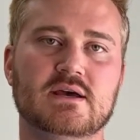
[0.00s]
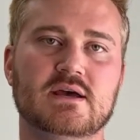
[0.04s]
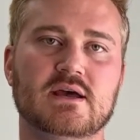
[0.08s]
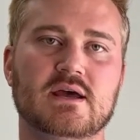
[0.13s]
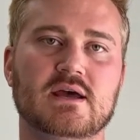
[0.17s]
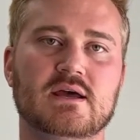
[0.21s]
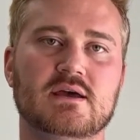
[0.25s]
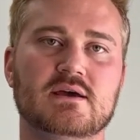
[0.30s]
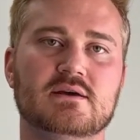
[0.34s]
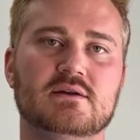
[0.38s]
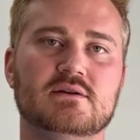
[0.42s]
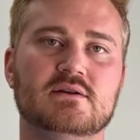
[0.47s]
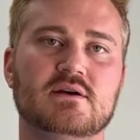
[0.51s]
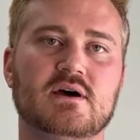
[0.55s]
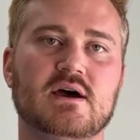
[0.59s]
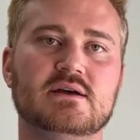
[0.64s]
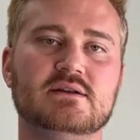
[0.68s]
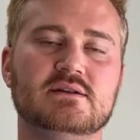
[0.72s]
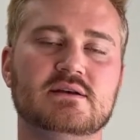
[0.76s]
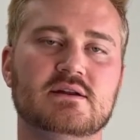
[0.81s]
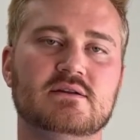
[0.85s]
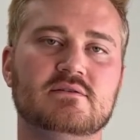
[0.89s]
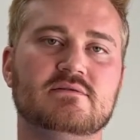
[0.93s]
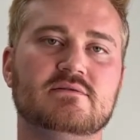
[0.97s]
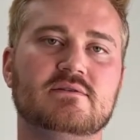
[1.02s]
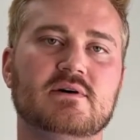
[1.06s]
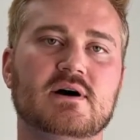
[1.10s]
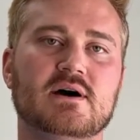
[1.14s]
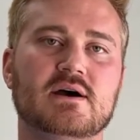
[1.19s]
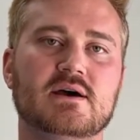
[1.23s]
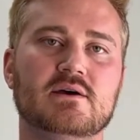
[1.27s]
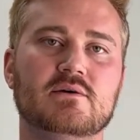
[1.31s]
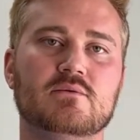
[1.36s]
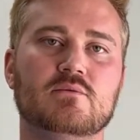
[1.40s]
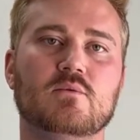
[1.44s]
and
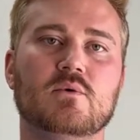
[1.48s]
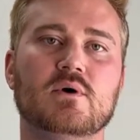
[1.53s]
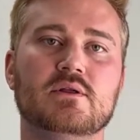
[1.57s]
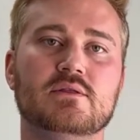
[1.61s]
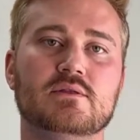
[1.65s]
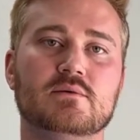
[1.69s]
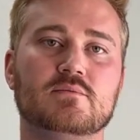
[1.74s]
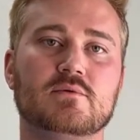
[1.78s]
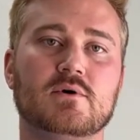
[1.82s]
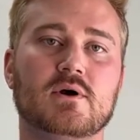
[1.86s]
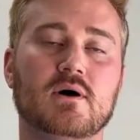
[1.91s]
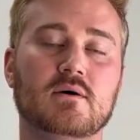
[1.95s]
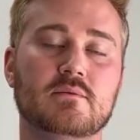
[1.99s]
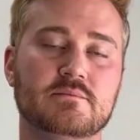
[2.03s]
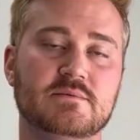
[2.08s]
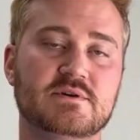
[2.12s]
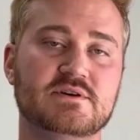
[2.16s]
identify what the problem